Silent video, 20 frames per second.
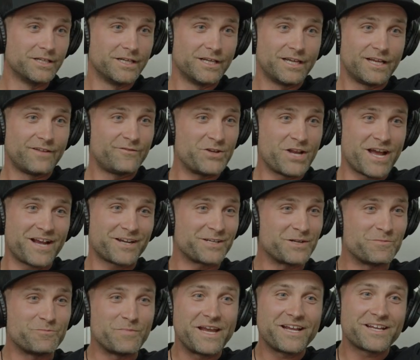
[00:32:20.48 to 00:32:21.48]
if you're not gonna
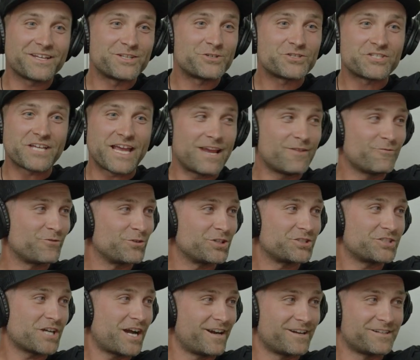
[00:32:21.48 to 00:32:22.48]
make it, you just aim for the
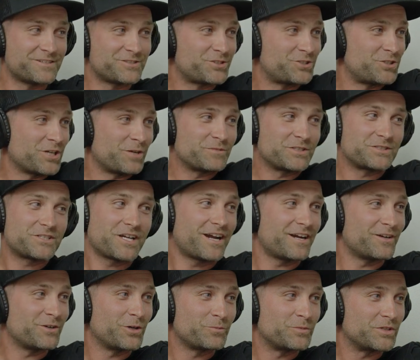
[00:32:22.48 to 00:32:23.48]
tire and just jump the tire
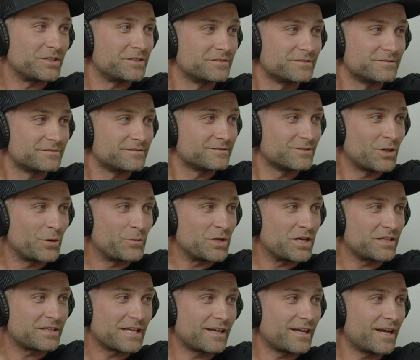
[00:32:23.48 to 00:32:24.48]
and hope you
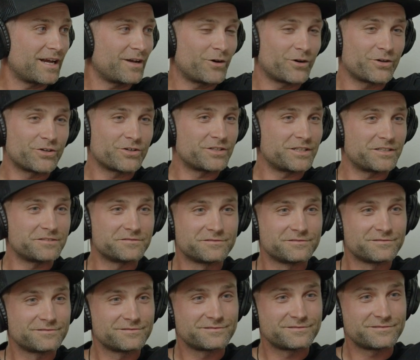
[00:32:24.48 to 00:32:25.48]
hit that guy harder than
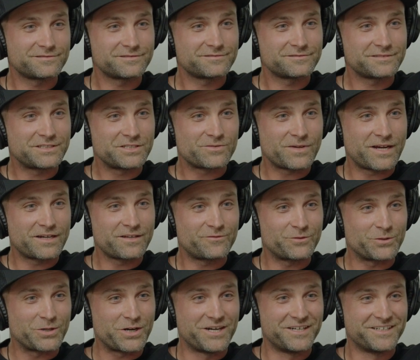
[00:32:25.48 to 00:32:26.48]
he's ready for.